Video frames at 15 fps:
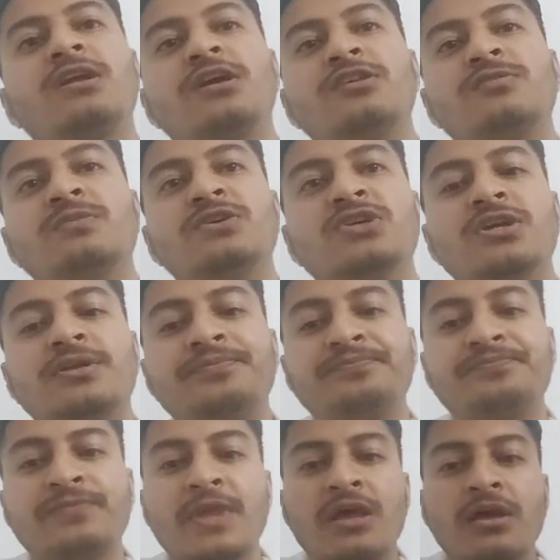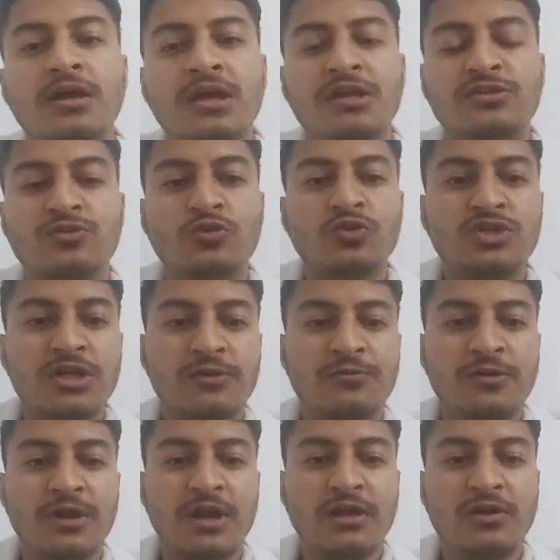transmission is crucial
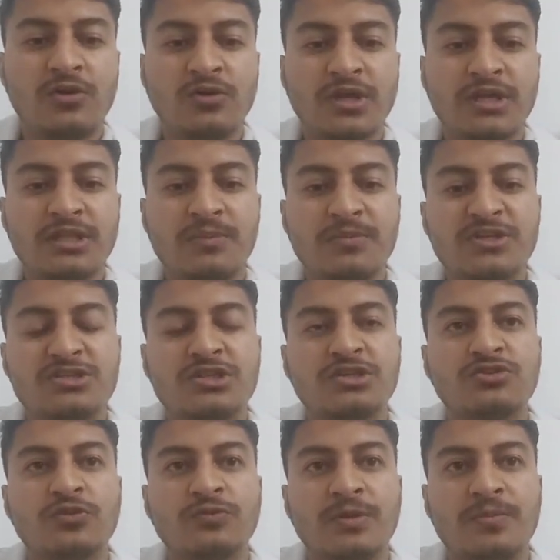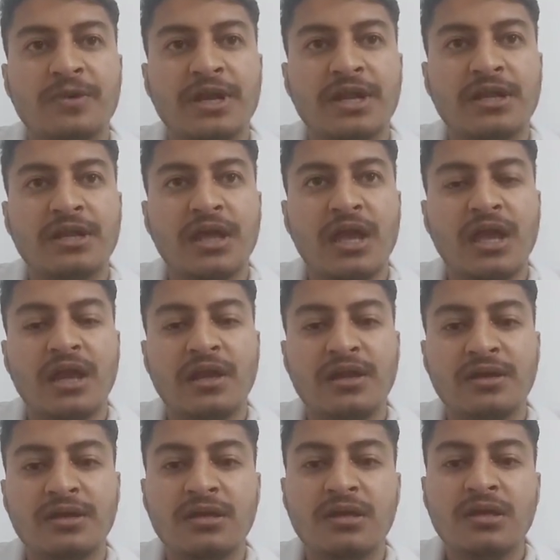for unlocking the mysteries of the brain
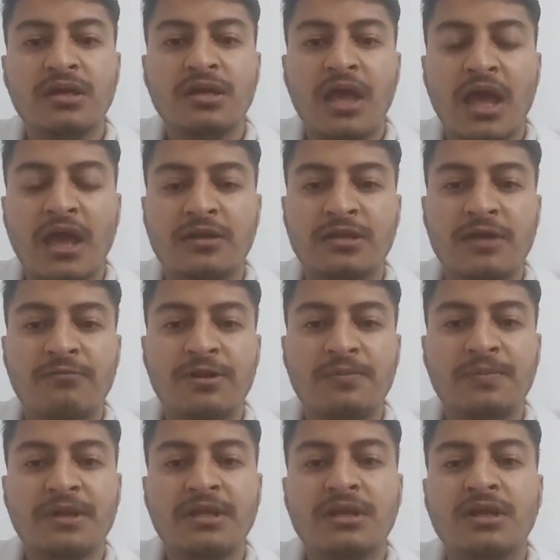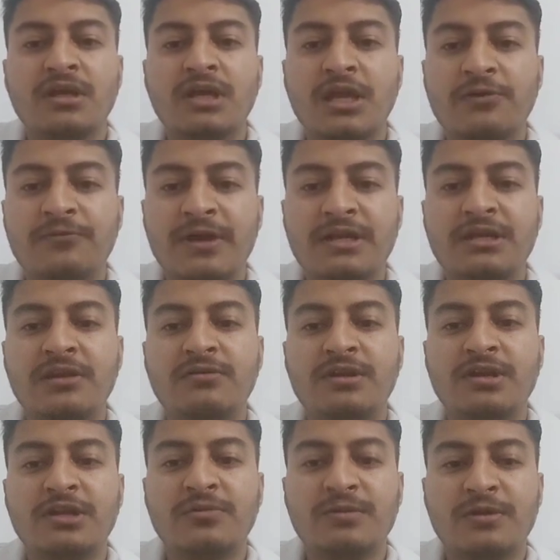and developing effective
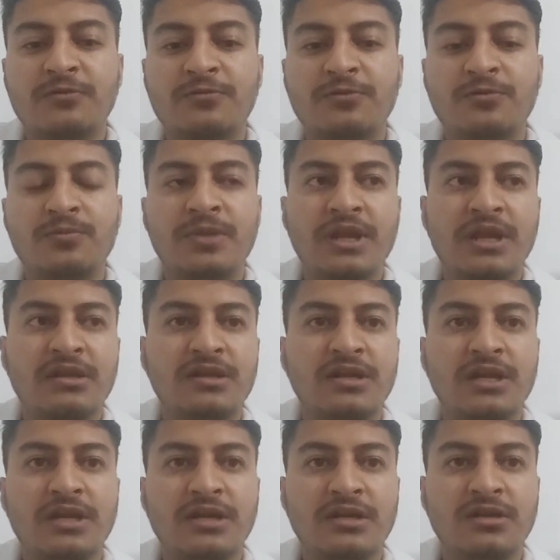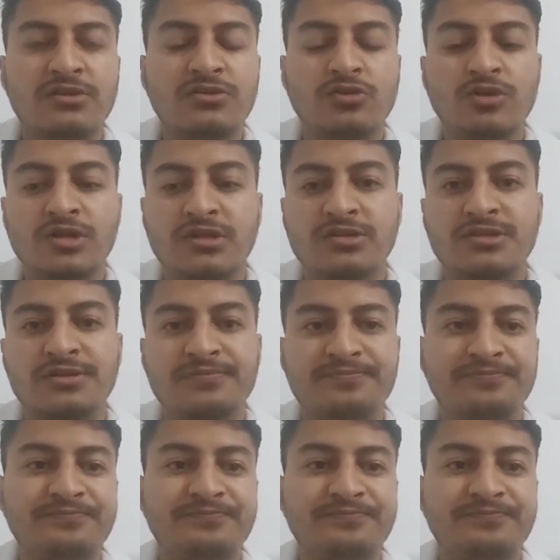treatment for brain-related disorders.